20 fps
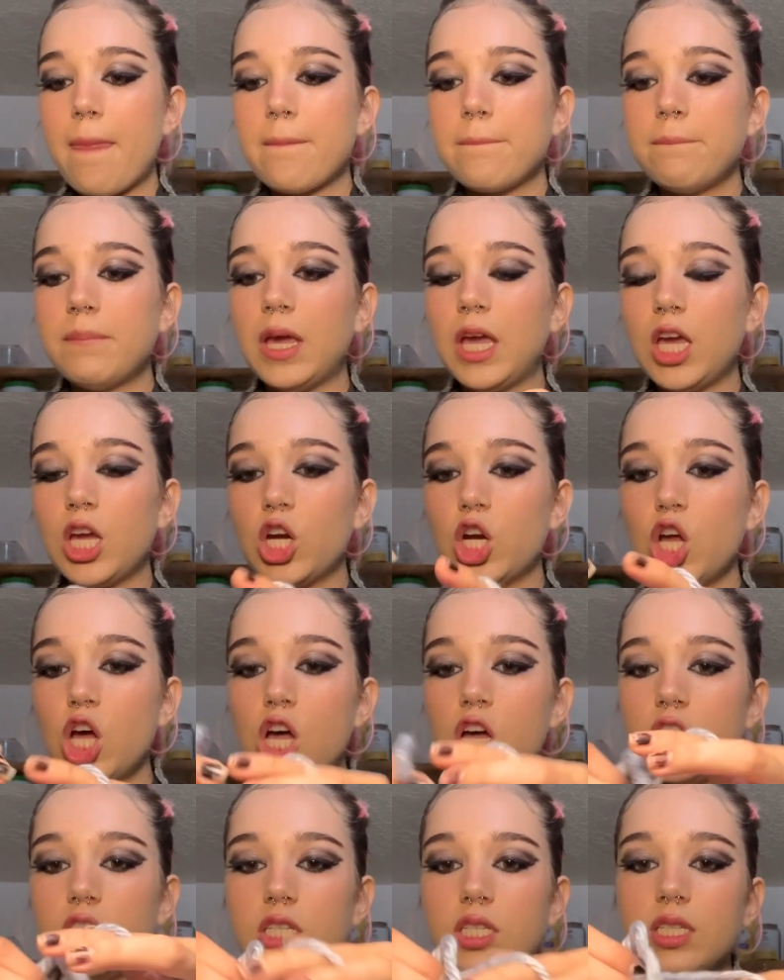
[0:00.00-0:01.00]
Make a
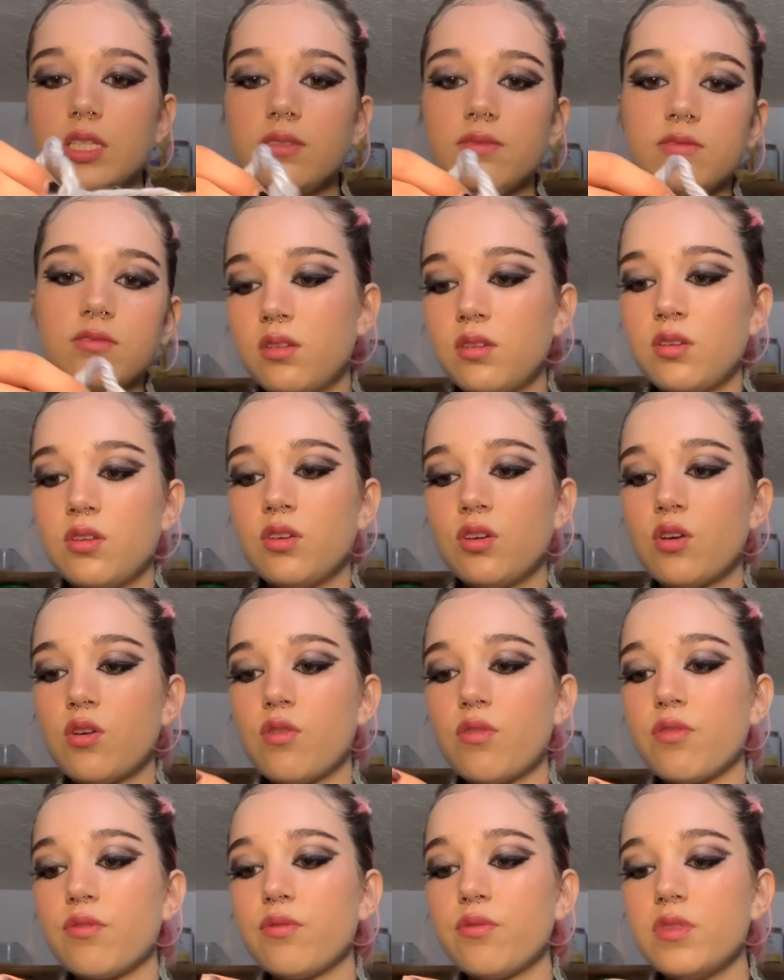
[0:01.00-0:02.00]
knot, go
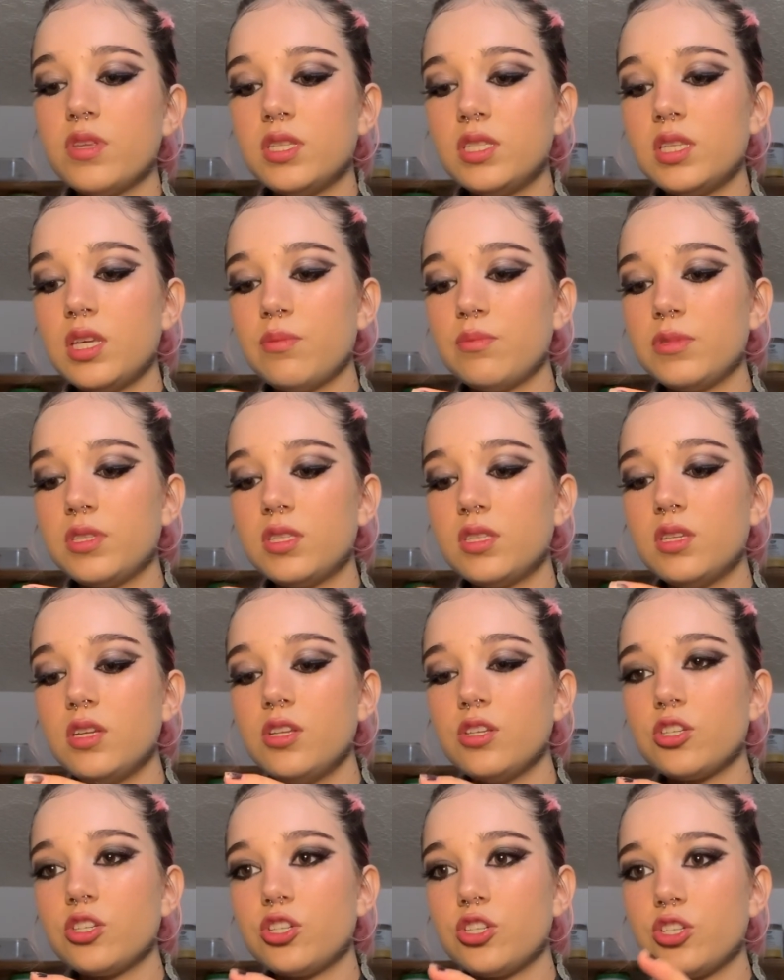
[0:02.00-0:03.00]
through the same
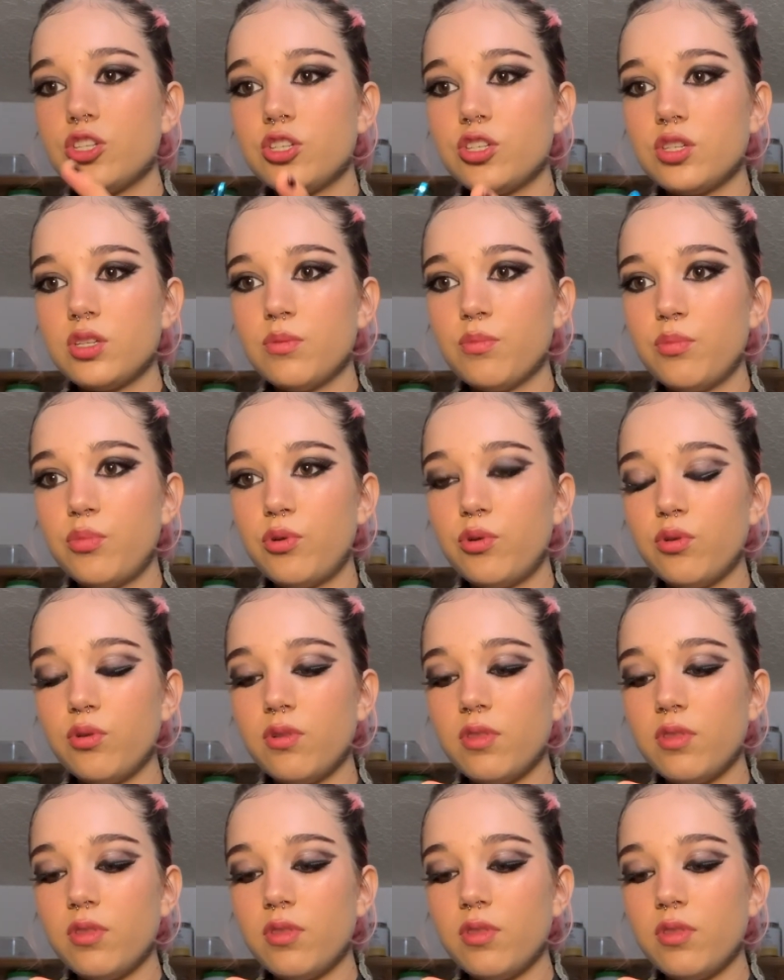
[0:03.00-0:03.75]
stitch and pull